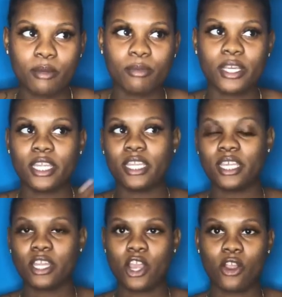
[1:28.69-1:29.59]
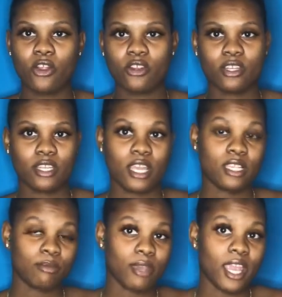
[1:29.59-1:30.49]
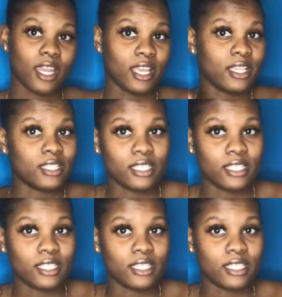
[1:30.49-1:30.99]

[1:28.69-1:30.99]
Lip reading: but it didn't hurt as bad as